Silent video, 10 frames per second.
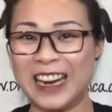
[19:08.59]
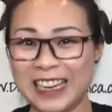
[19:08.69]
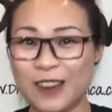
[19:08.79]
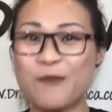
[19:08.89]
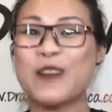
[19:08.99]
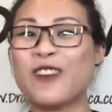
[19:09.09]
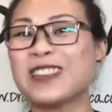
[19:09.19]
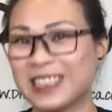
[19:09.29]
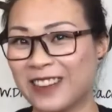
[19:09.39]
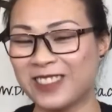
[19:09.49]
need to bring more
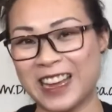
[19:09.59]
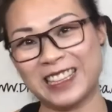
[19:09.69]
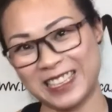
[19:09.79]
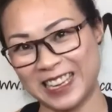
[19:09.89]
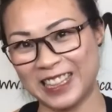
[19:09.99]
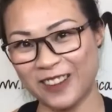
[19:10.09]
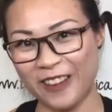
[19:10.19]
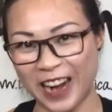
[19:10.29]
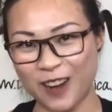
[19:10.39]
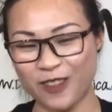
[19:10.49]
stuff to entertain them
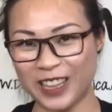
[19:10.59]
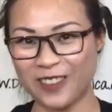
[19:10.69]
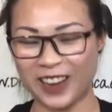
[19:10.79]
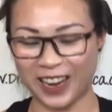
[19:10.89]
when I bring them